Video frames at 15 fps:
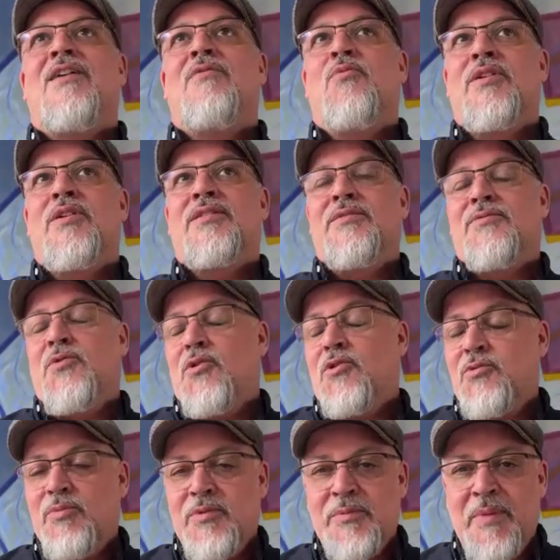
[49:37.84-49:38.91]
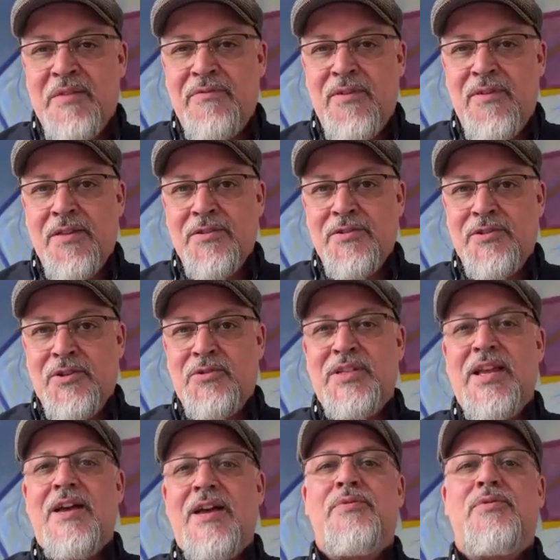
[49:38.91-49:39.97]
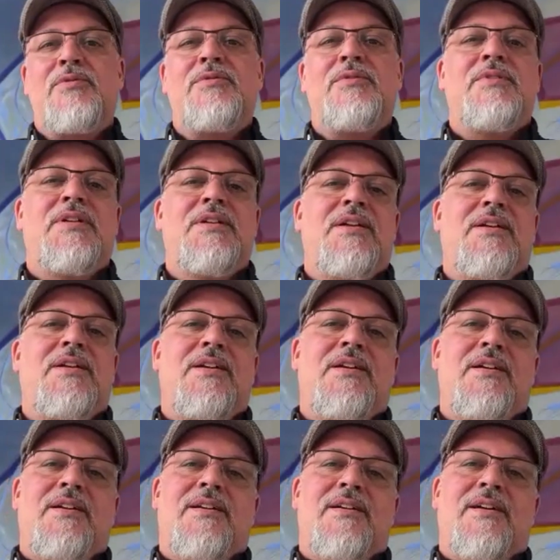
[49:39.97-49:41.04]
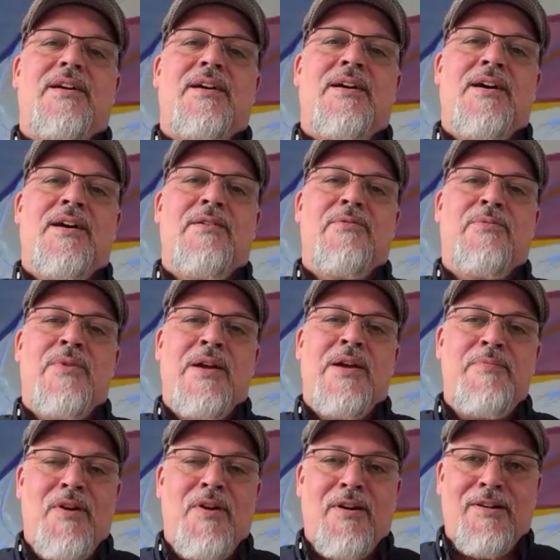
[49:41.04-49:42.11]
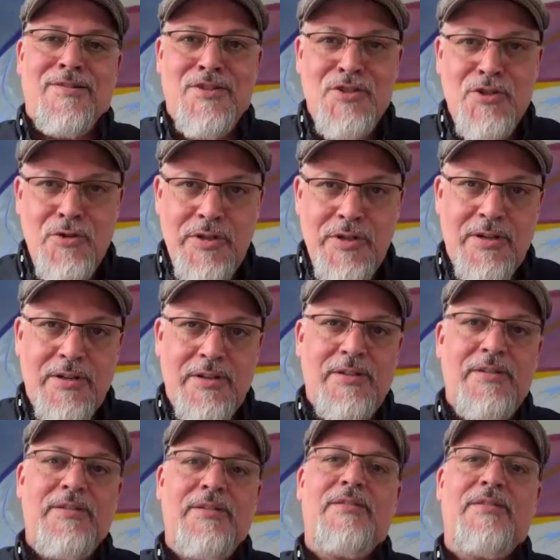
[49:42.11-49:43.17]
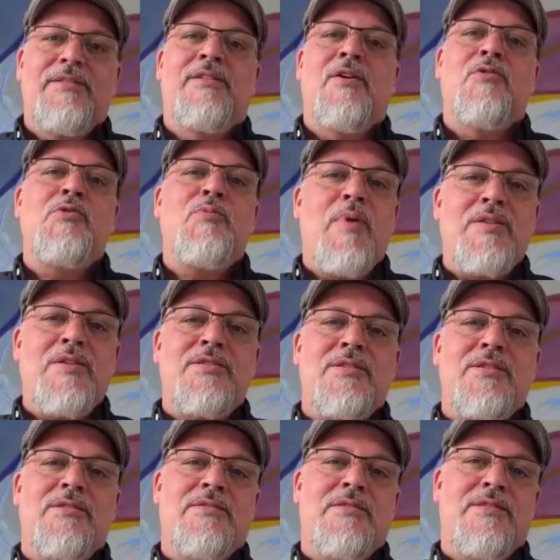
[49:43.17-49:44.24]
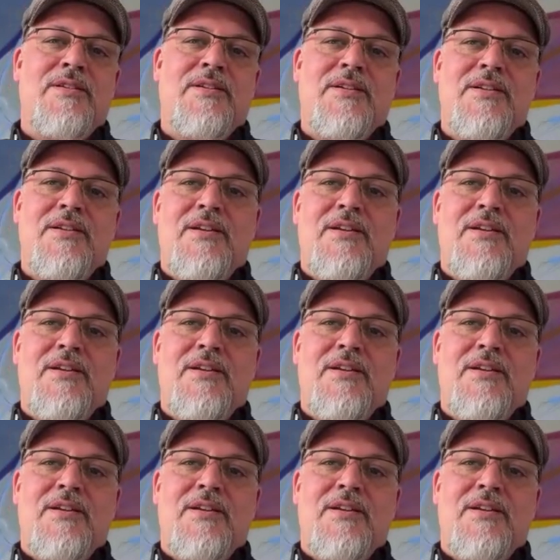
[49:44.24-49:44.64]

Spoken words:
I worked, of course, with my father, Joe Sample, Ray Parker Jr., Ghostbusters,